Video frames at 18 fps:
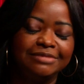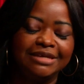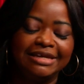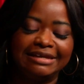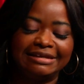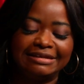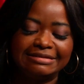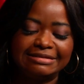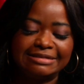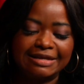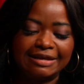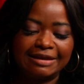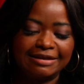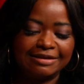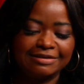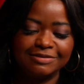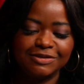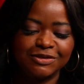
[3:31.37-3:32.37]
And
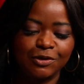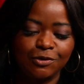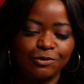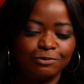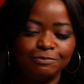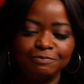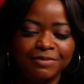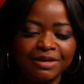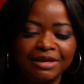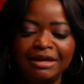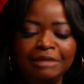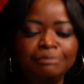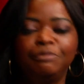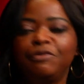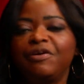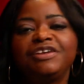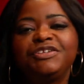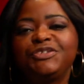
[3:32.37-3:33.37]
uh, so
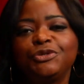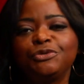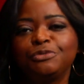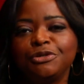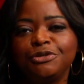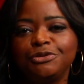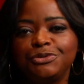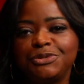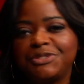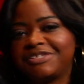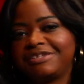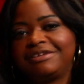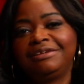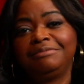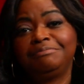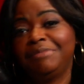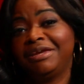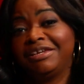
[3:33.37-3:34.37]
embrace your roots.
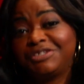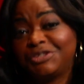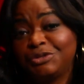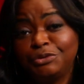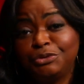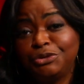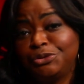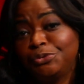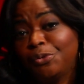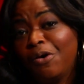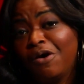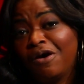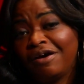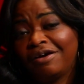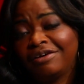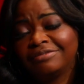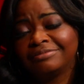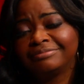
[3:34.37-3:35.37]
It makes you who you
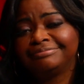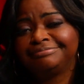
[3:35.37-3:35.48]
are.